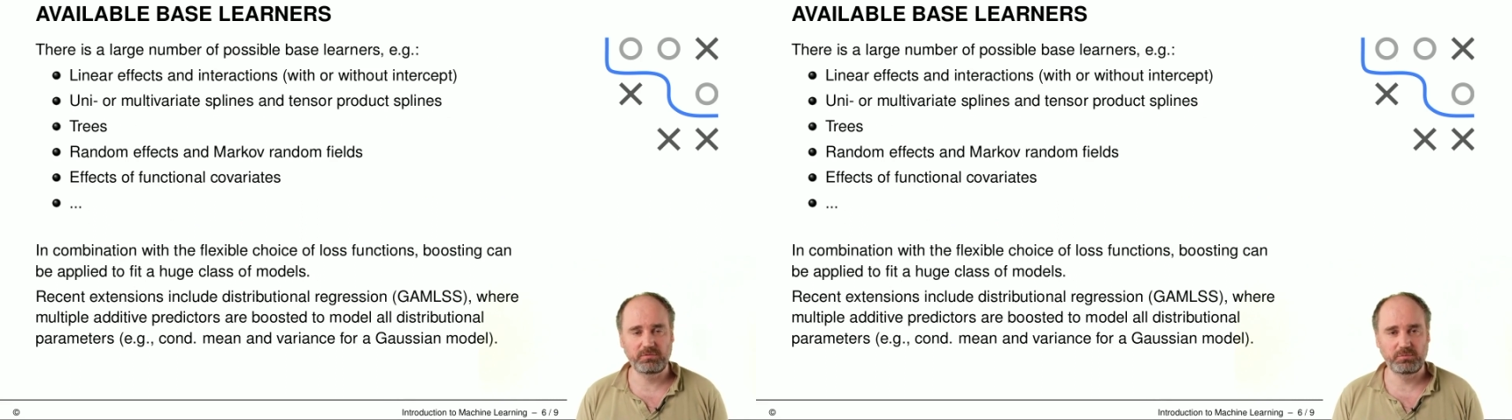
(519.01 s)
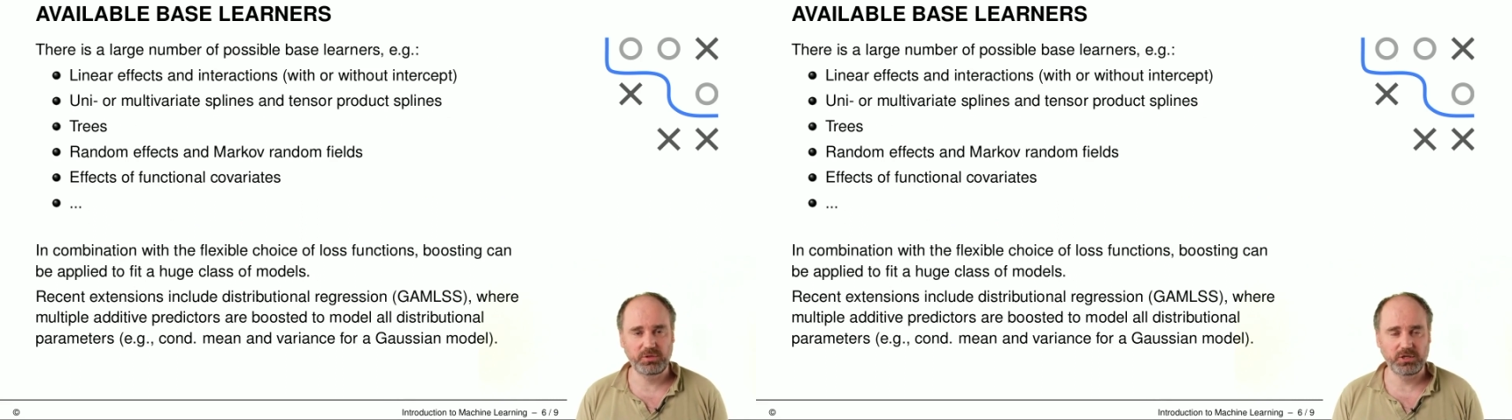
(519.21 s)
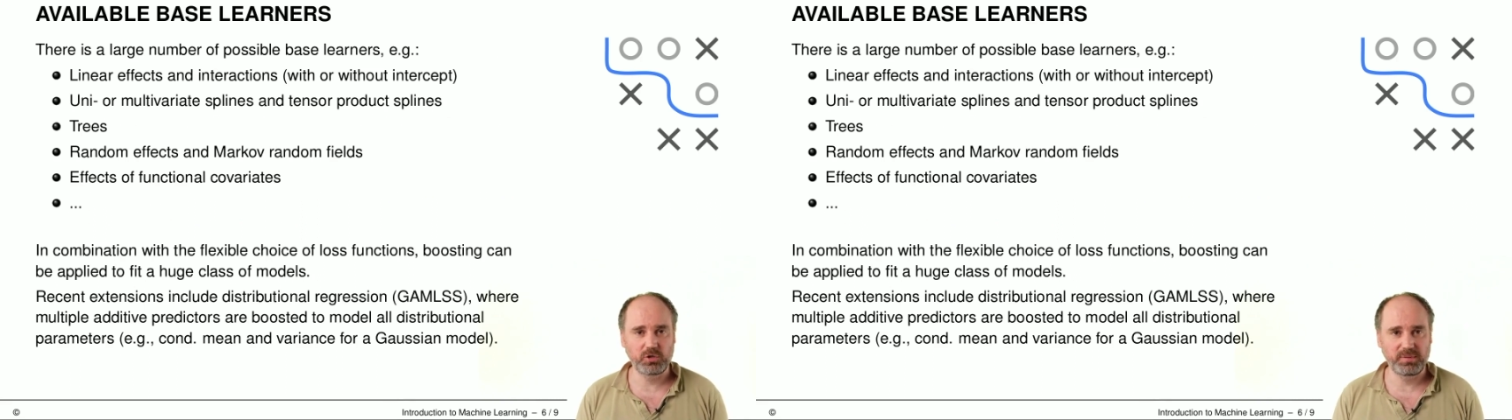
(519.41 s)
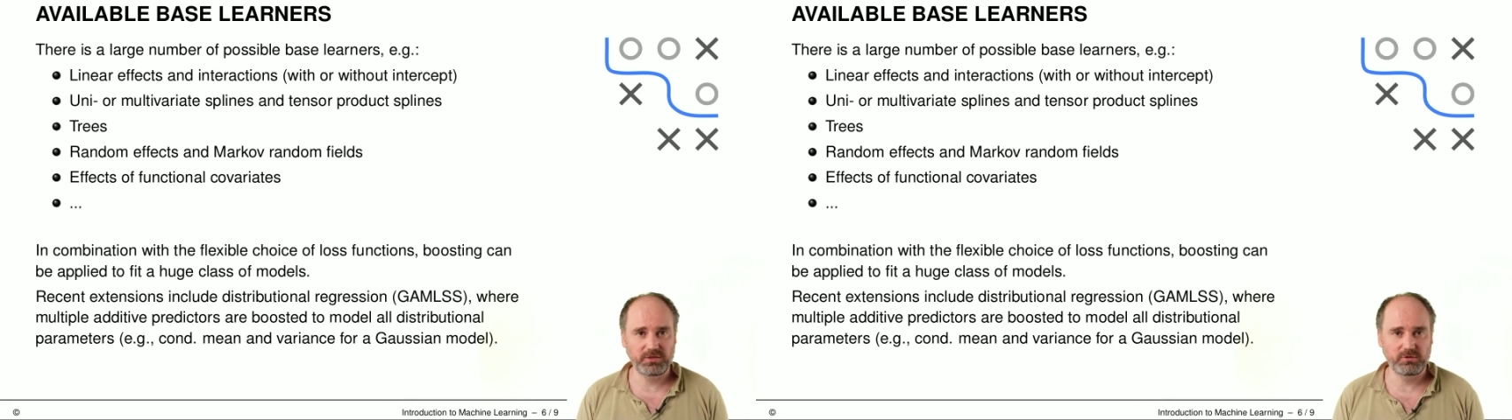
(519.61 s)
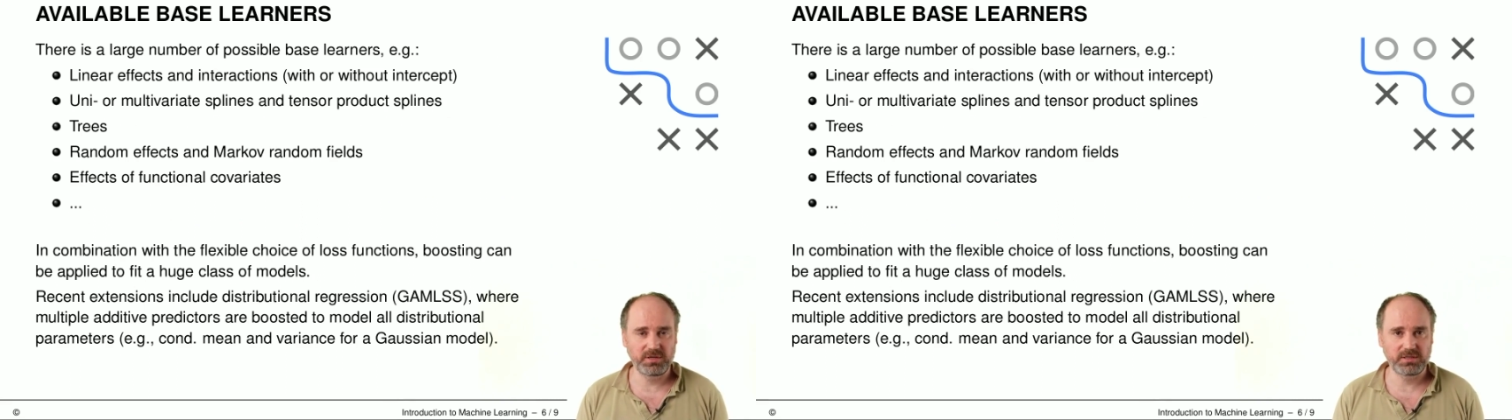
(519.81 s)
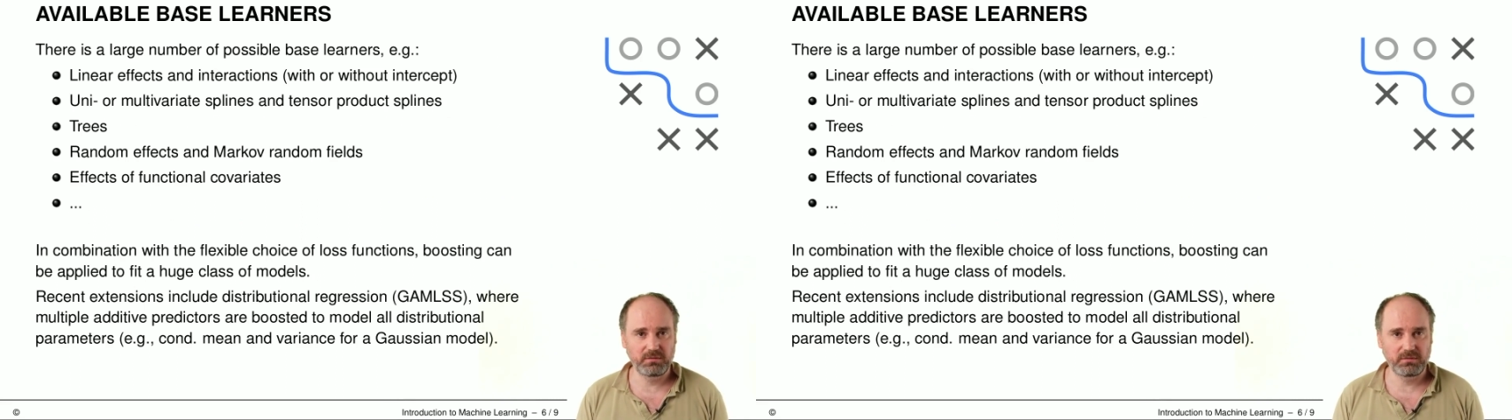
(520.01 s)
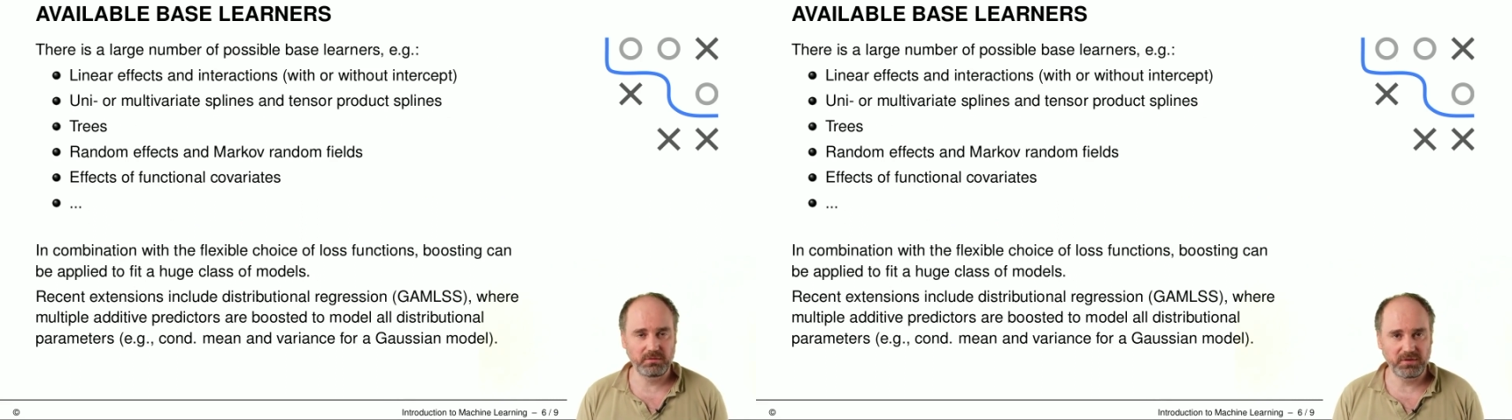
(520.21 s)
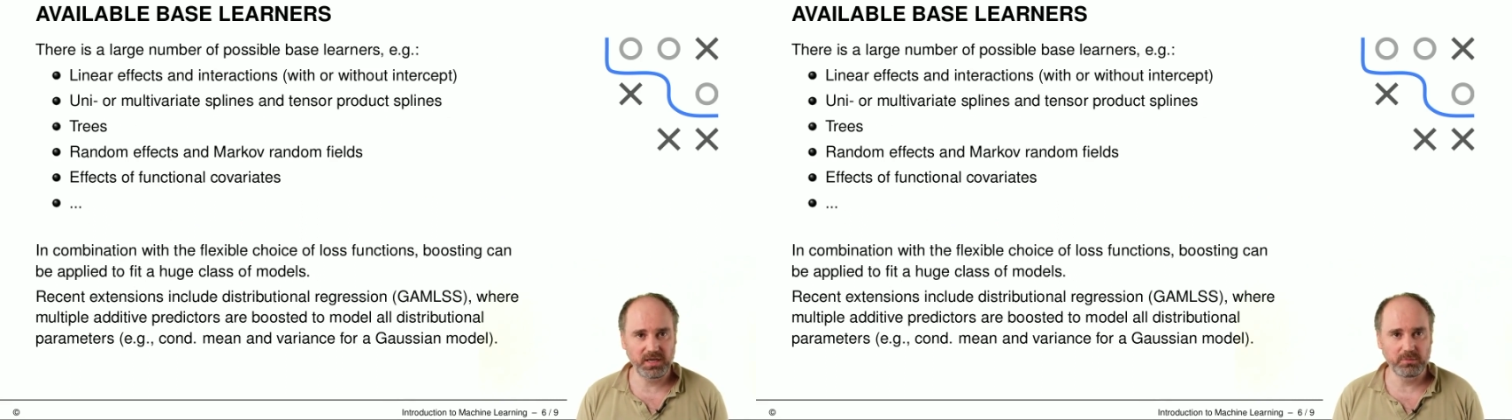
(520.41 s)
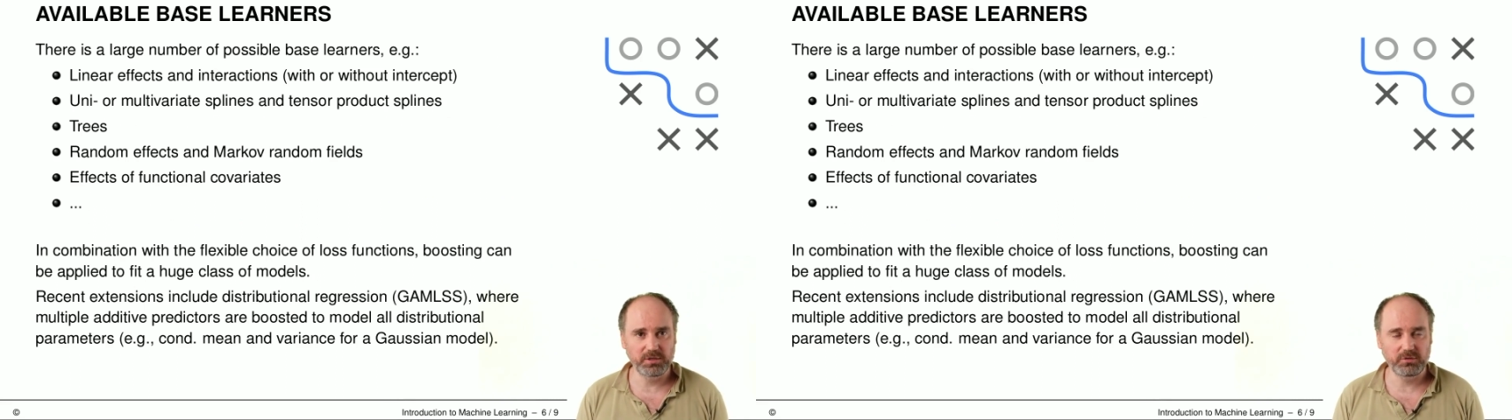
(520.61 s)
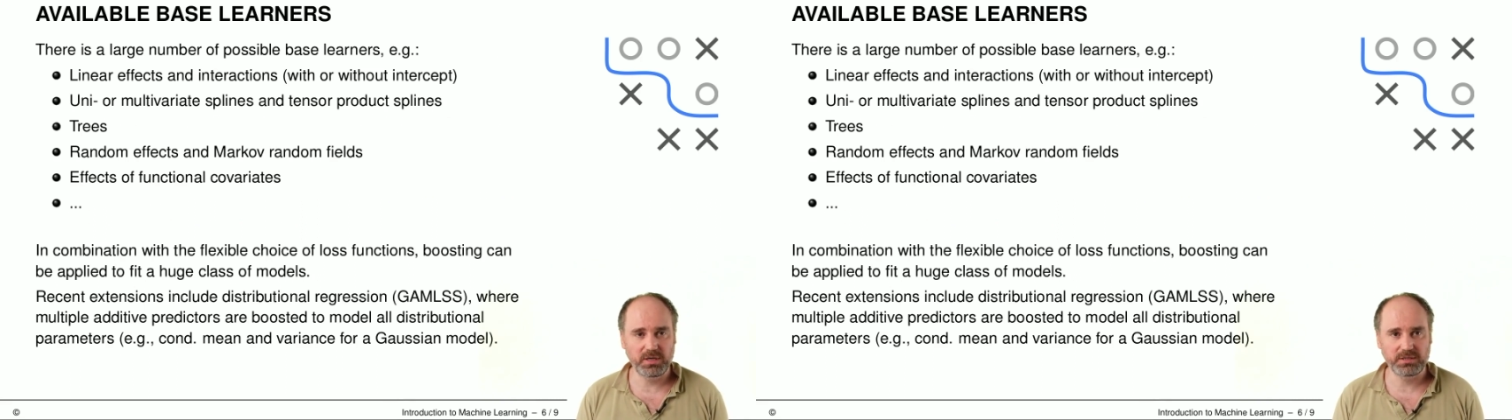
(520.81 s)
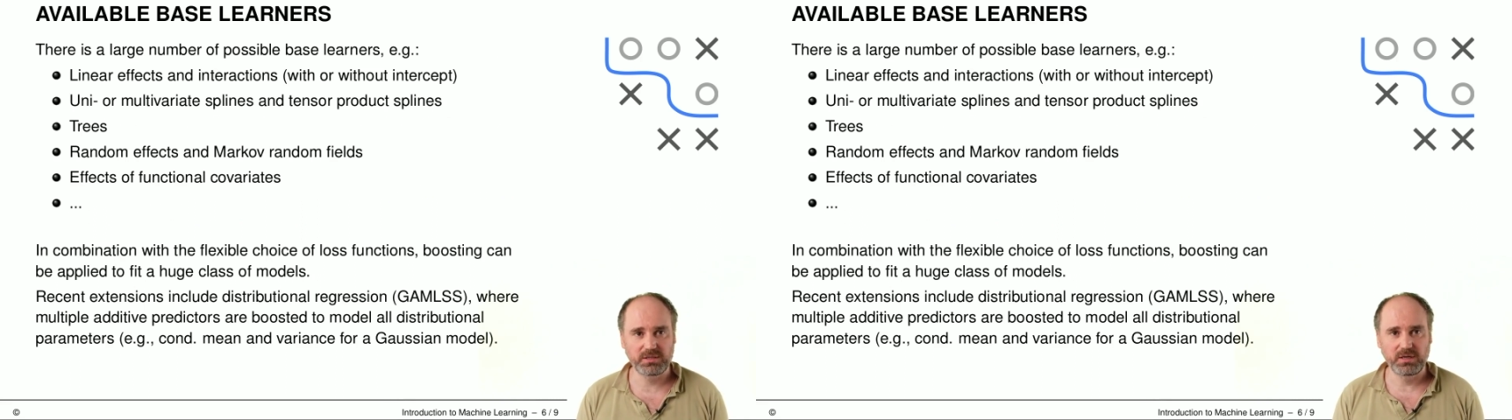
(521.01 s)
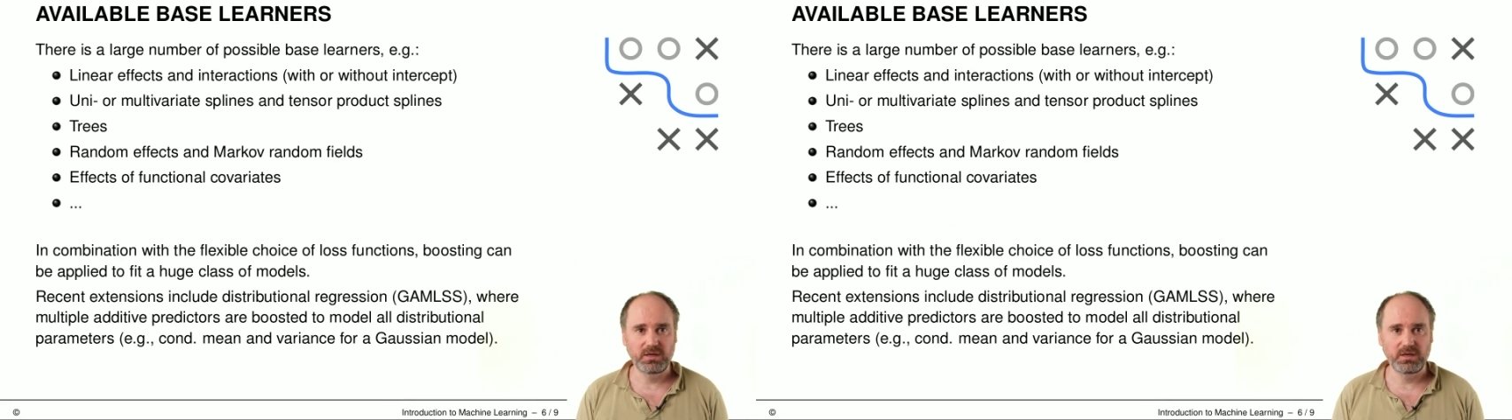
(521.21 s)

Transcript: potential base learners available to us.